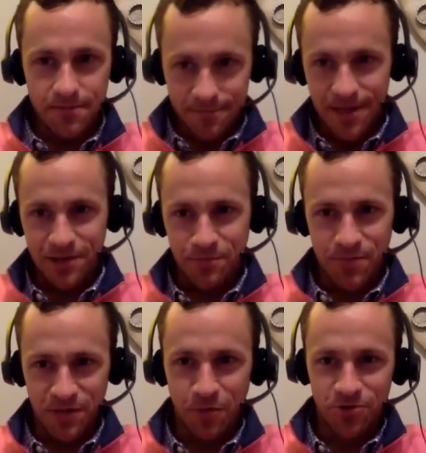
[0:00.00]
ex
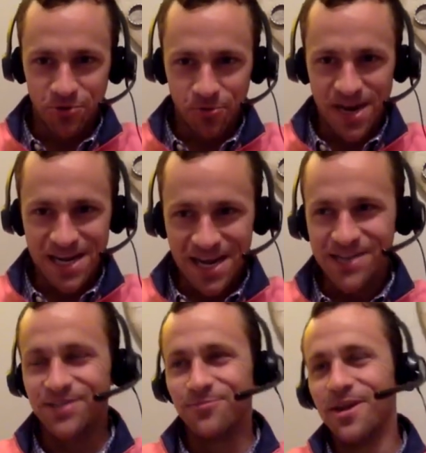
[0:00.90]
exposure to
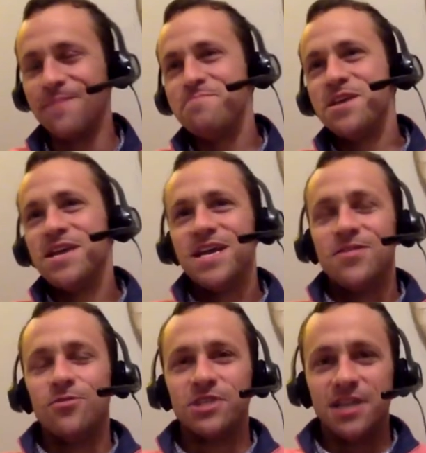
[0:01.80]
radiation, right?
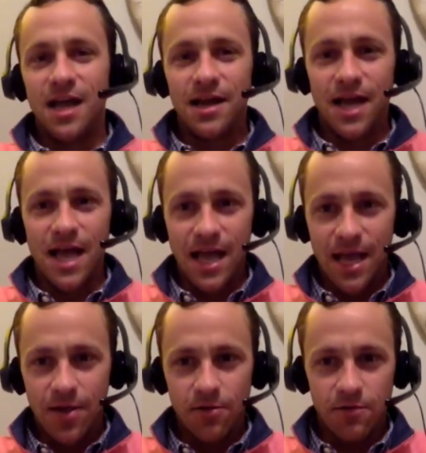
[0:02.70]
There's not a
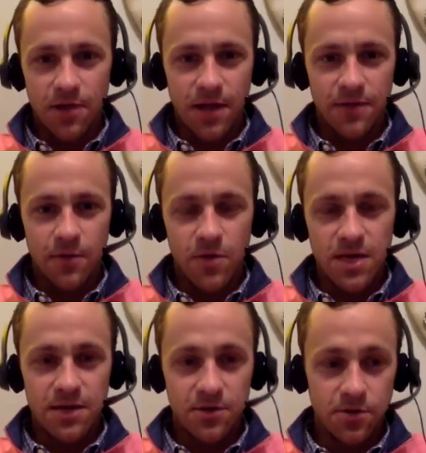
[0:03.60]
hell of a lot that we
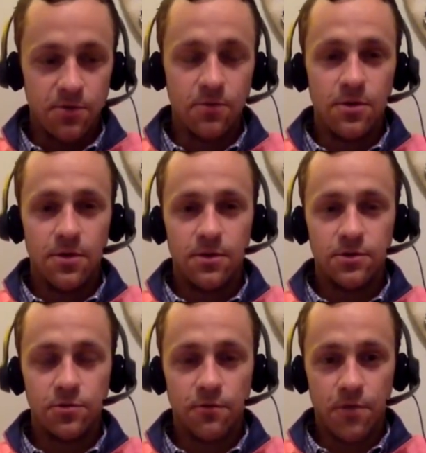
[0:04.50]
can do
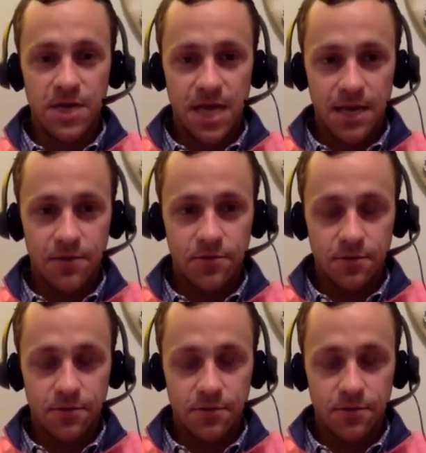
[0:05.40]
to avoid cancer.